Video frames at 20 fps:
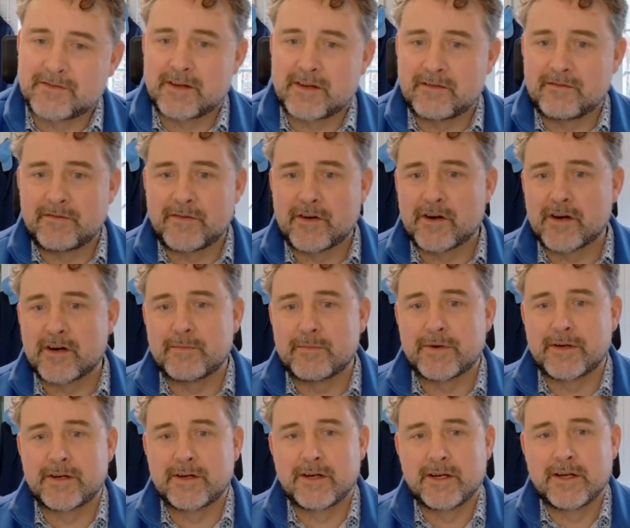of the
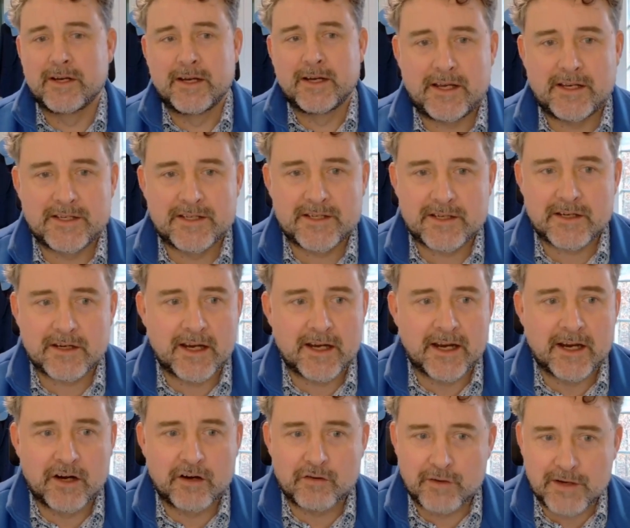environment is
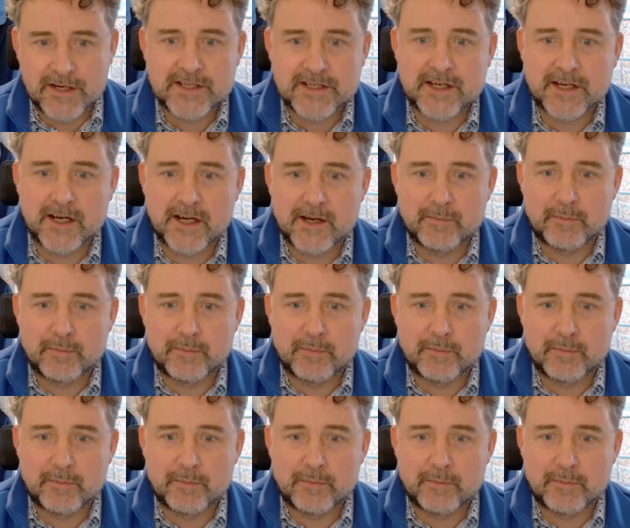increasingly